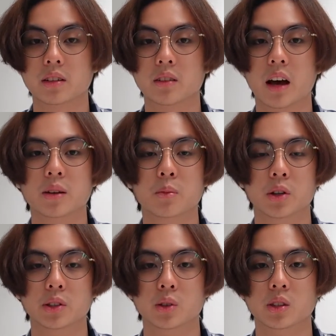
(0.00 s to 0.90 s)
other
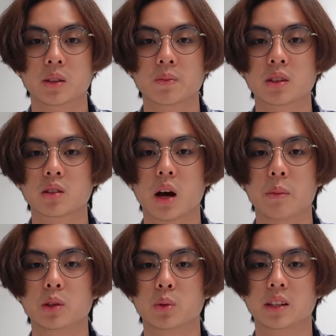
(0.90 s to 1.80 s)
modules to
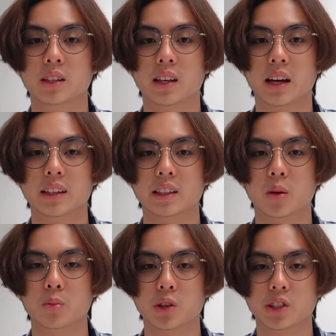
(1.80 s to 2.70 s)
help you with designing your
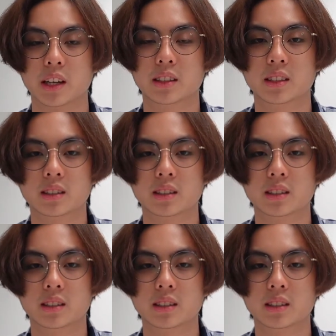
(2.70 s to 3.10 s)
projects.